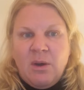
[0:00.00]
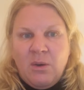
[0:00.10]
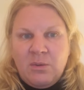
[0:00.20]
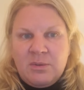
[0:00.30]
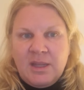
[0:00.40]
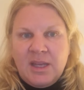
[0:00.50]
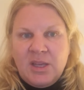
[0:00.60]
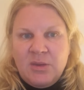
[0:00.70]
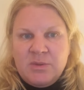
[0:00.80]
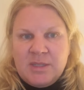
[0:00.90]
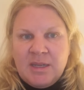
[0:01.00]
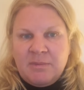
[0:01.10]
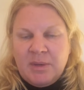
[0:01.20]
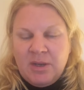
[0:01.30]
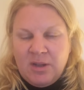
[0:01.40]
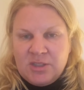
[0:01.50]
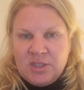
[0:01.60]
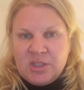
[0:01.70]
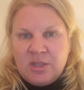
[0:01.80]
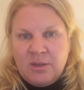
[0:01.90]
only use it but not to
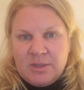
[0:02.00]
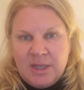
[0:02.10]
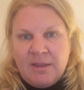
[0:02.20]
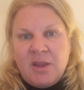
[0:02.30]
disclose it,